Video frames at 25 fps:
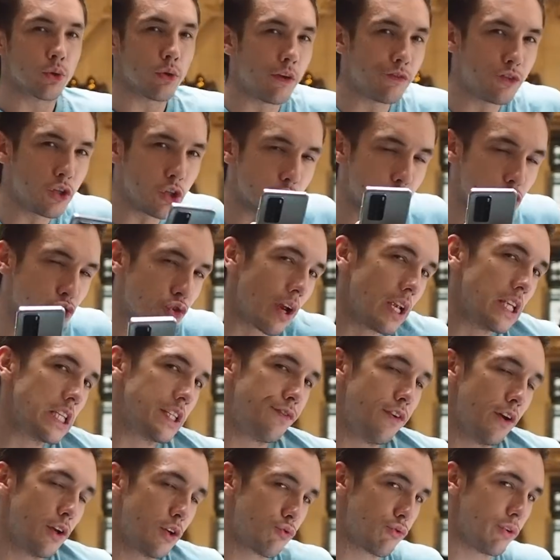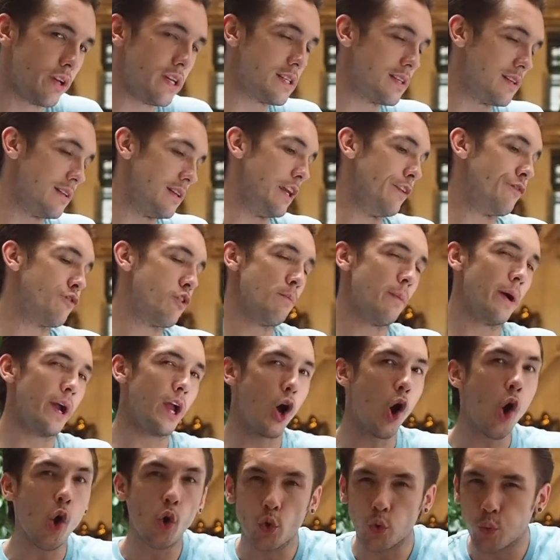So I've just transferred recently from
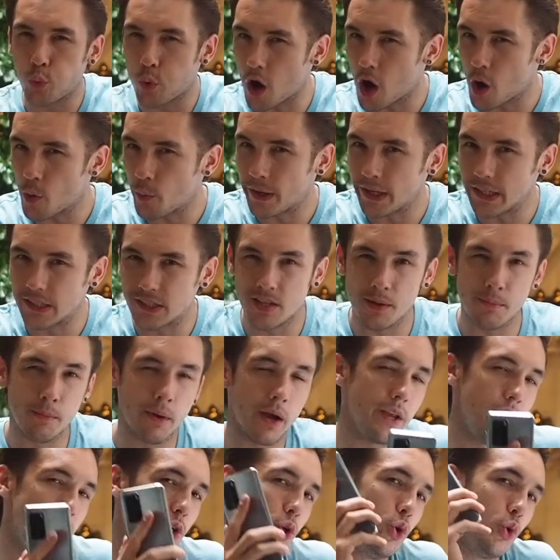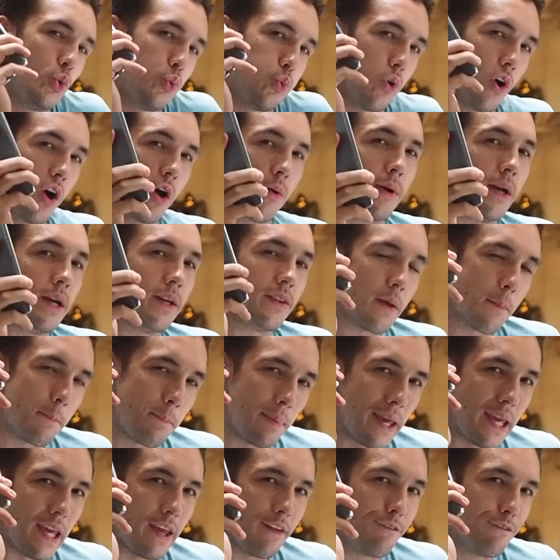my old Huawei to my new Huawei,
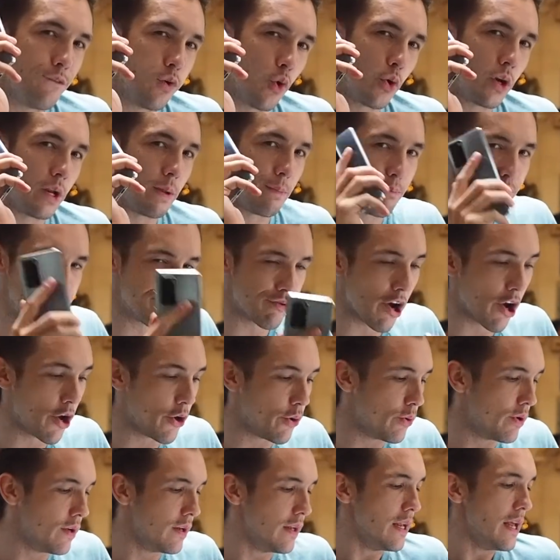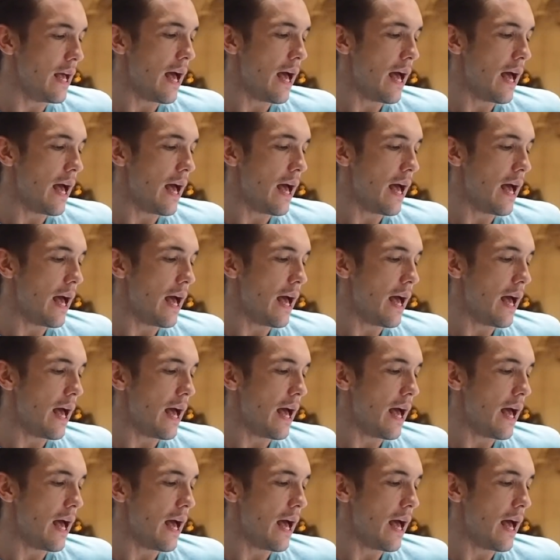the P forty Pro,